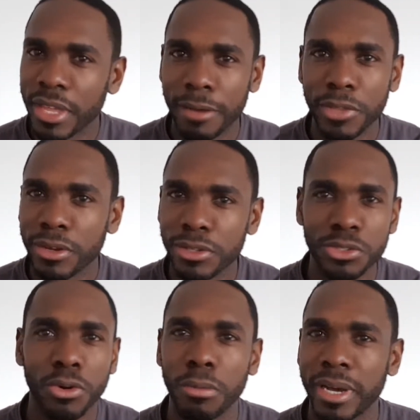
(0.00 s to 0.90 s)
I'm not going to
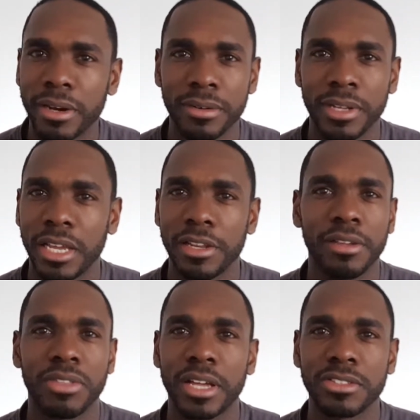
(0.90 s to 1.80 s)
talk about any of that.